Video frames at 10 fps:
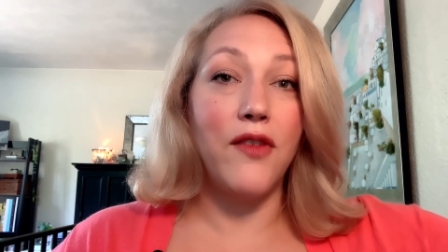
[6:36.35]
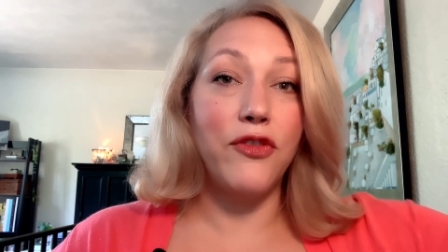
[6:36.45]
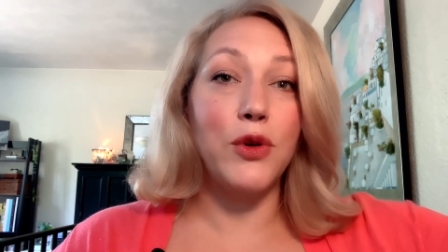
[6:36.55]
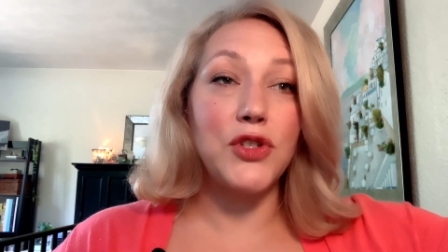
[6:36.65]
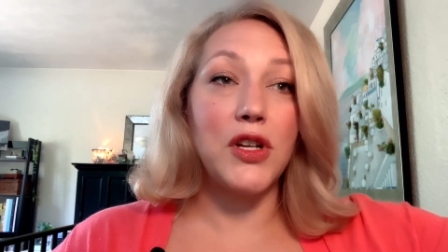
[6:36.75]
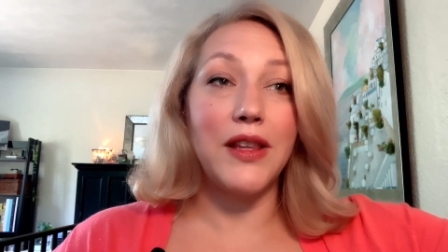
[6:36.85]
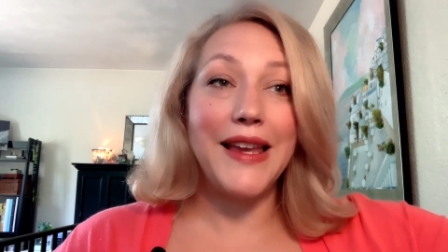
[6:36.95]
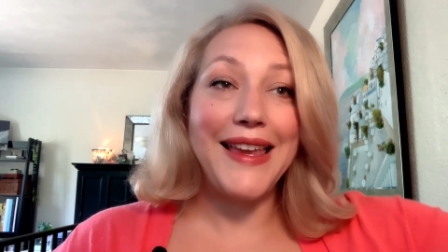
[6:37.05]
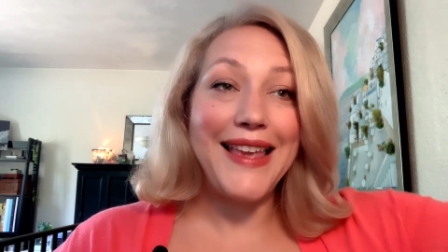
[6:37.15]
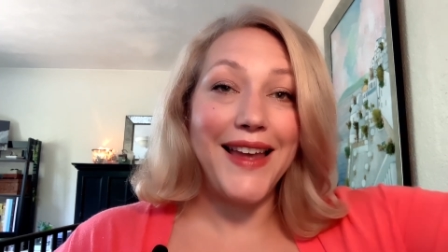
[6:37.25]

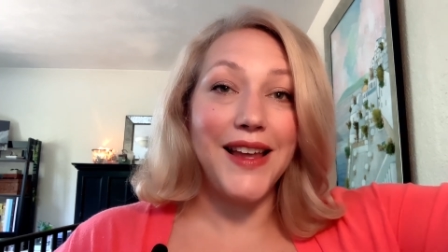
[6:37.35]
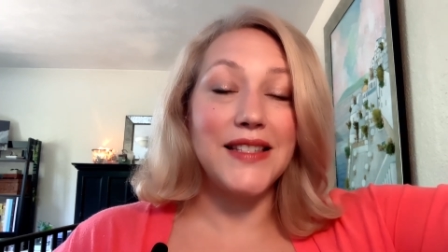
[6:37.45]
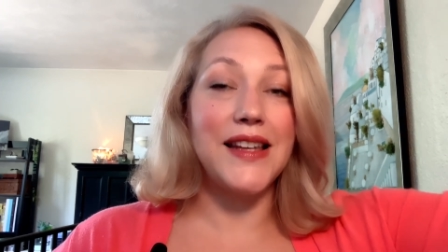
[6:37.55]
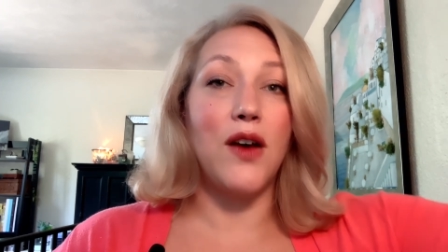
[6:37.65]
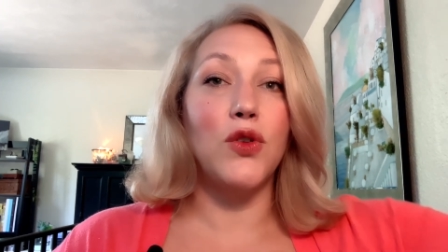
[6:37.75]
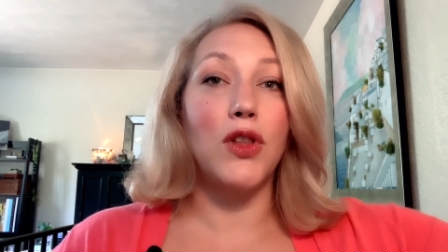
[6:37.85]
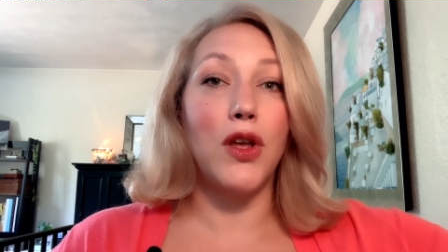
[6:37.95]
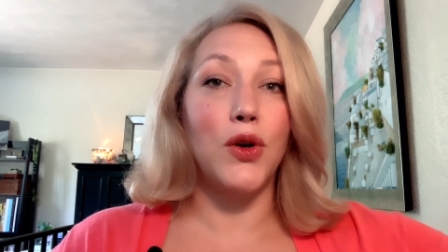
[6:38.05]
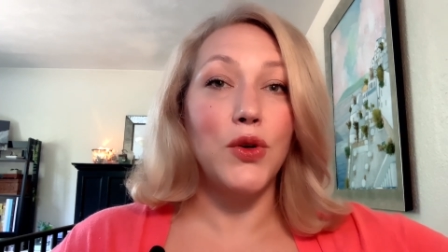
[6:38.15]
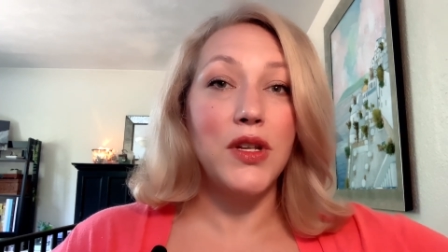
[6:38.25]
Unfortunately, I cannot
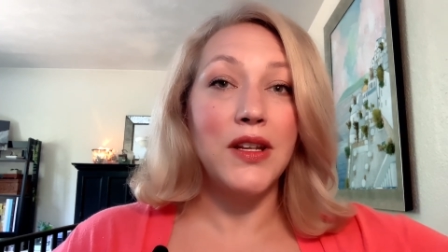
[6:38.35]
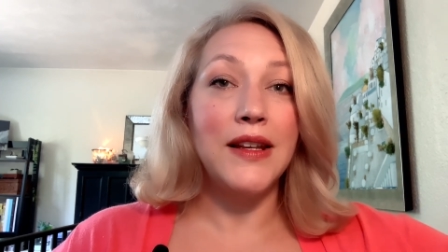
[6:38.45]
download